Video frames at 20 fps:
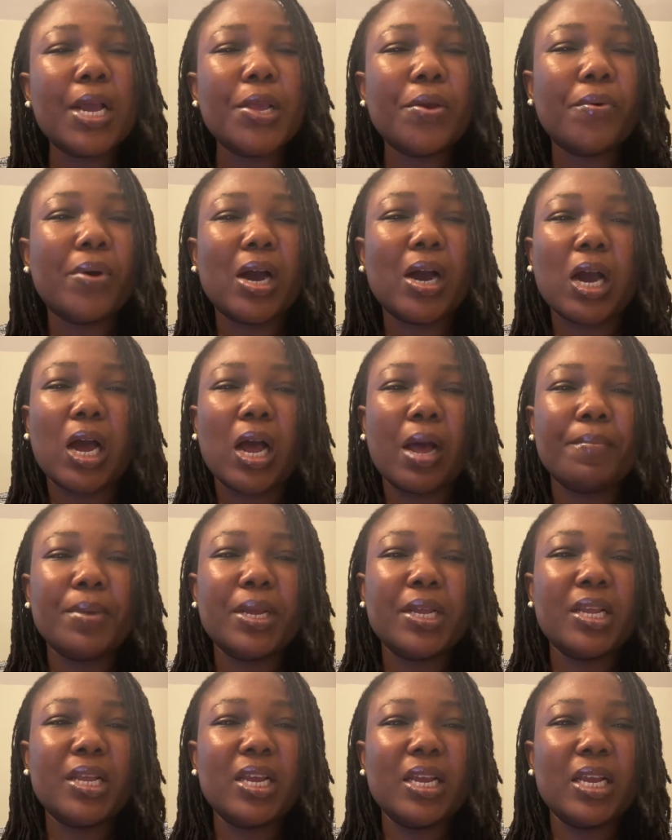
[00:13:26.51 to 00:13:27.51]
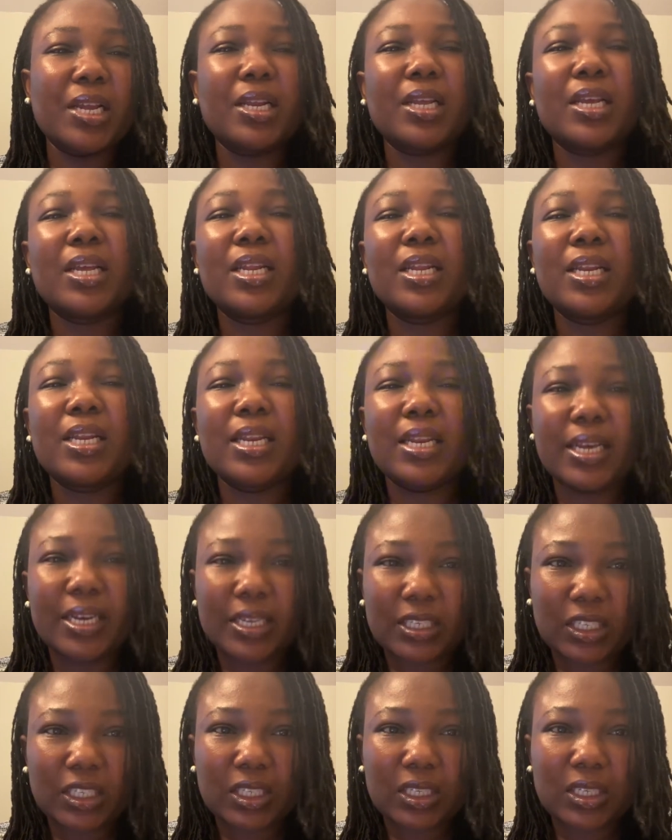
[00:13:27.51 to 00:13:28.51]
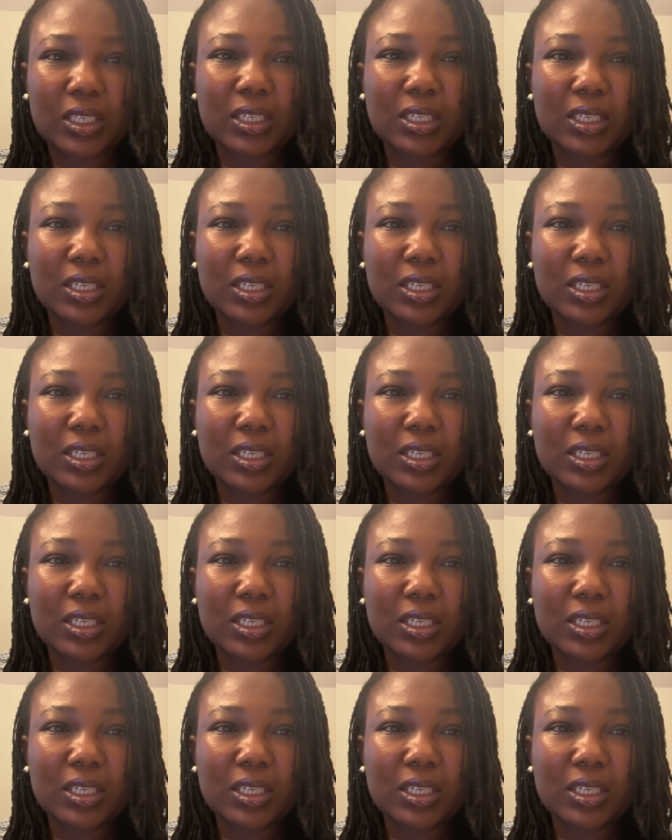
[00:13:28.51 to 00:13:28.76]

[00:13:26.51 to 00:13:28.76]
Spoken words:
you are coming in late.